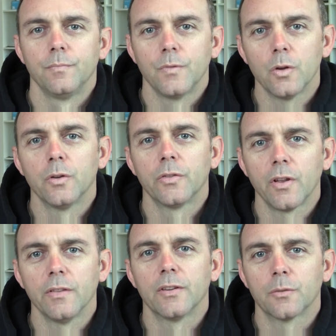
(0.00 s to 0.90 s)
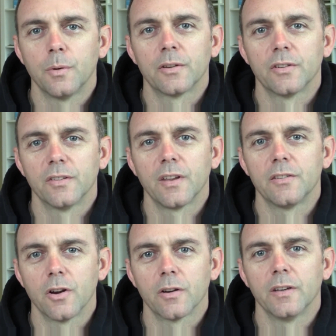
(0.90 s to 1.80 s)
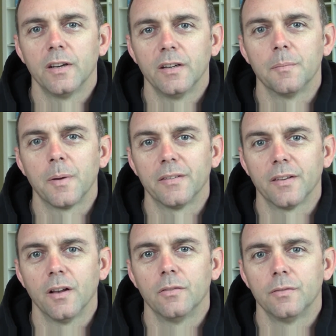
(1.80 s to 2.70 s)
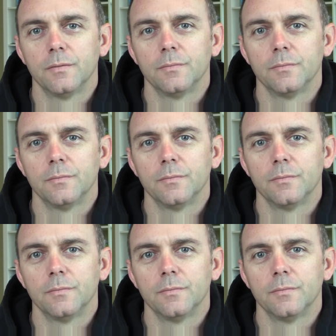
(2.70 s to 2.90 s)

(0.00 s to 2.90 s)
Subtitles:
Notice all these questions I targeted at myself.